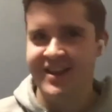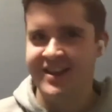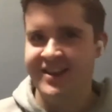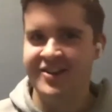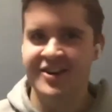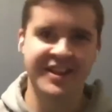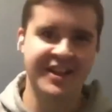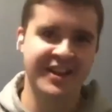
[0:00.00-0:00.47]

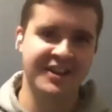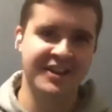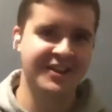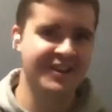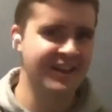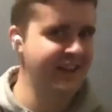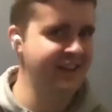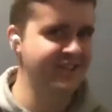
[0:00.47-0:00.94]
Or, oh, like,
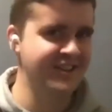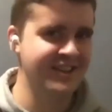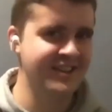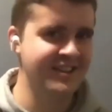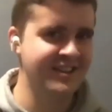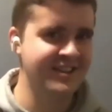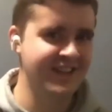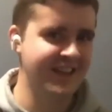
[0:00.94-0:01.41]
couldn't you
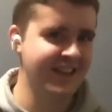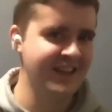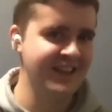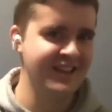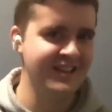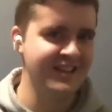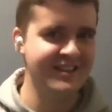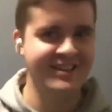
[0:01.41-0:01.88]
just like
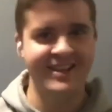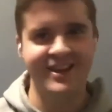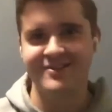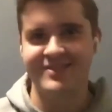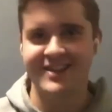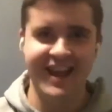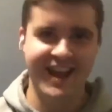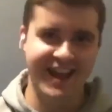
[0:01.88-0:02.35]
slow
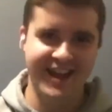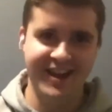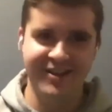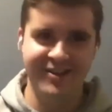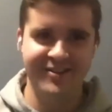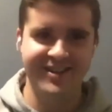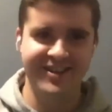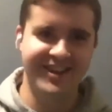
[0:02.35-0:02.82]
down?